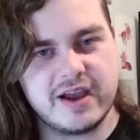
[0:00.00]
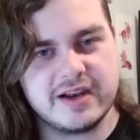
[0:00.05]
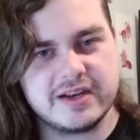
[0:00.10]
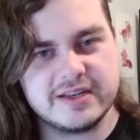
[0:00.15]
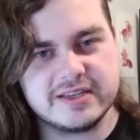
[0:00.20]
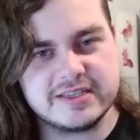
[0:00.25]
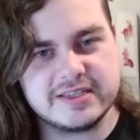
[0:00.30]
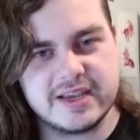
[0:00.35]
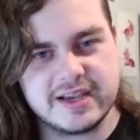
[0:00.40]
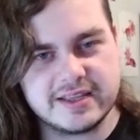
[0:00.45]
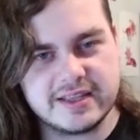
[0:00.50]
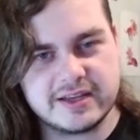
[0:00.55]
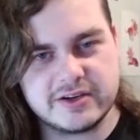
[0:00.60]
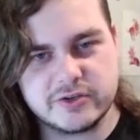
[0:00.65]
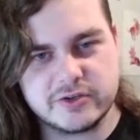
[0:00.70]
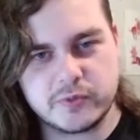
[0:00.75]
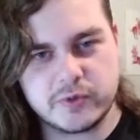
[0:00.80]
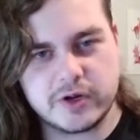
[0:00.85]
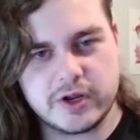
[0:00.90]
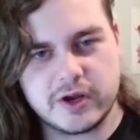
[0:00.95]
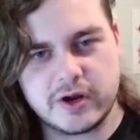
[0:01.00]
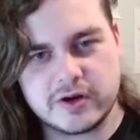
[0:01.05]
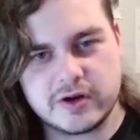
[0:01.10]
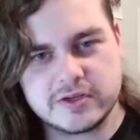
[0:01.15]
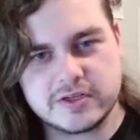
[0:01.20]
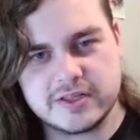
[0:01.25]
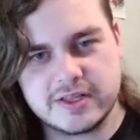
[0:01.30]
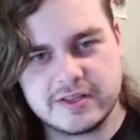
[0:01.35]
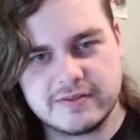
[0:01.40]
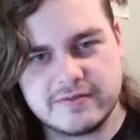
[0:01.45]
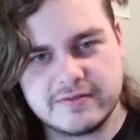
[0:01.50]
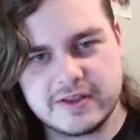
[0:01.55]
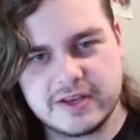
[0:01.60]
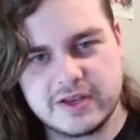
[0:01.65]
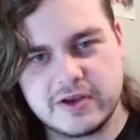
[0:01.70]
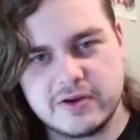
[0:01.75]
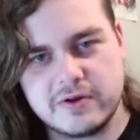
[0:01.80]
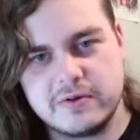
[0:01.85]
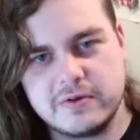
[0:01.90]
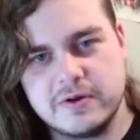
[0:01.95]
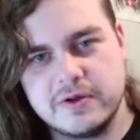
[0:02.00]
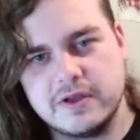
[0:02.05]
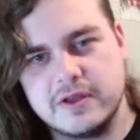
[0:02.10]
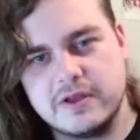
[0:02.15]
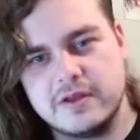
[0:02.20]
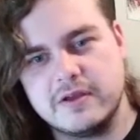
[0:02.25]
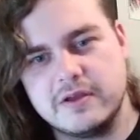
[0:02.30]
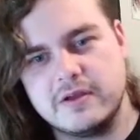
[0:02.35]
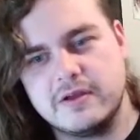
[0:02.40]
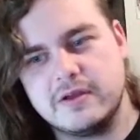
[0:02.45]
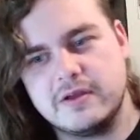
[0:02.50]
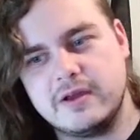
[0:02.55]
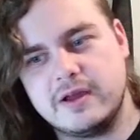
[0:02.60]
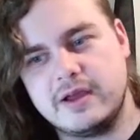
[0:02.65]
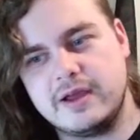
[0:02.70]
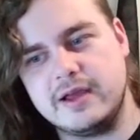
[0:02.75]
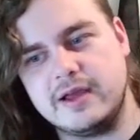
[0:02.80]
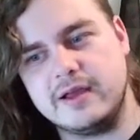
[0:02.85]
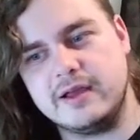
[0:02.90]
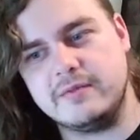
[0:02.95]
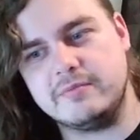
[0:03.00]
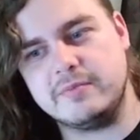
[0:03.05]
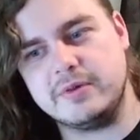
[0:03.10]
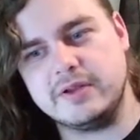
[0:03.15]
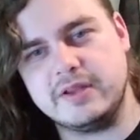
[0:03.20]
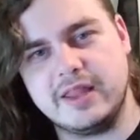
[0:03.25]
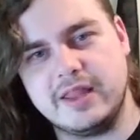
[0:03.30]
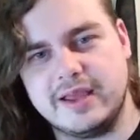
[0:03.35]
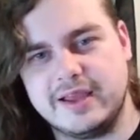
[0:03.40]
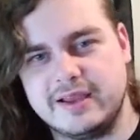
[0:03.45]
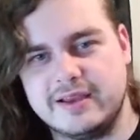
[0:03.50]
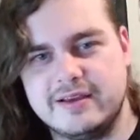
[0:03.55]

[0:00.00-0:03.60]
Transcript: in saying that I was pretty harsh in that video. But like,